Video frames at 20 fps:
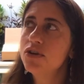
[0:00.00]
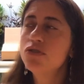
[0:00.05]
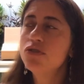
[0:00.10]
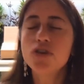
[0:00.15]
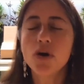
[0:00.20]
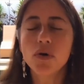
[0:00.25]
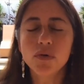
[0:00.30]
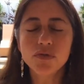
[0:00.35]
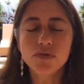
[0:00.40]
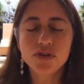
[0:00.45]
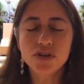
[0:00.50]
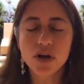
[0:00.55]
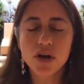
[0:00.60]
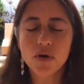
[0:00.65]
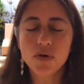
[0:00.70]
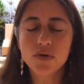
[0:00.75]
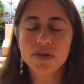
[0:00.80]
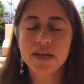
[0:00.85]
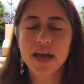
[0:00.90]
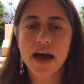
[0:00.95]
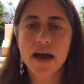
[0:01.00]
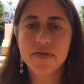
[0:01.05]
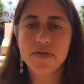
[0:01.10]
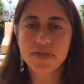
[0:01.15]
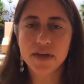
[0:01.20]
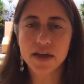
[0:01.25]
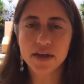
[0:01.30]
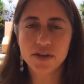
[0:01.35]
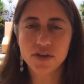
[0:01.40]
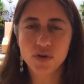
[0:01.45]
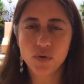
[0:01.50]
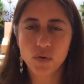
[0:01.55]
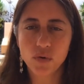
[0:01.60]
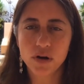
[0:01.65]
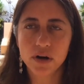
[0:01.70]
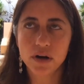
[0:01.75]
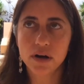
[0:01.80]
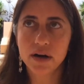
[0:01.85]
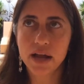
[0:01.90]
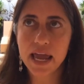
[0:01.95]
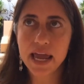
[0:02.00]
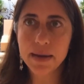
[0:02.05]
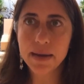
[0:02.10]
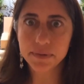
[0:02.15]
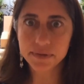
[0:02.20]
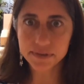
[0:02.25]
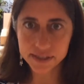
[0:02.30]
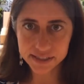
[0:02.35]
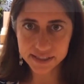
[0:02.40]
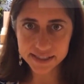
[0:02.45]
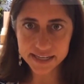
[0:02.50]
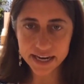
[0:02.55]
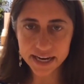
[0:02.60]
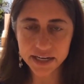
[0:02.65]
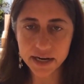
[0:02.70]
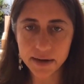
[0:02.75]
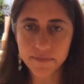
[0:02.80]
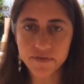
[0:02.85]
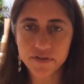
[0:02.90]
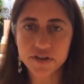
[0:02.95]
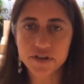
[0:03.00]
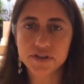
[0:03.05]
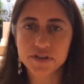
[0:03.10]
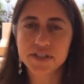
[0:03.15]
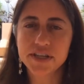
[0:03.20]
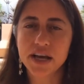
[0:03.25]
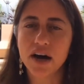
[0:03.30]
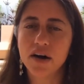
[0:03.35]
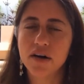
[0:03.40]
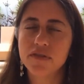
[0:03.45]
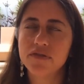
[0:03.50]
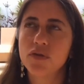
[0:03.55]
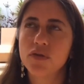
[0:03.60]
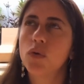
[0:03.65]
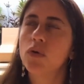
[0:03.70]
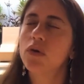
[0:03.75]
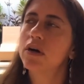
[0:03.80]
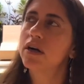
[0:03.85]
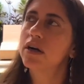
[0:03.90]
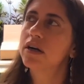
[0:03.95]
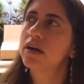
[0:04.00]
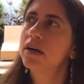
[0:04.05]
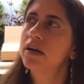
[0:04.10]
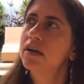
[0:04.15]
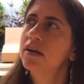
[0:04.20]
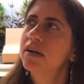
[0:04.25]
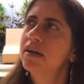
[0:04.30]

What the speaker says: don't know yet that you're able to stand up for yourself or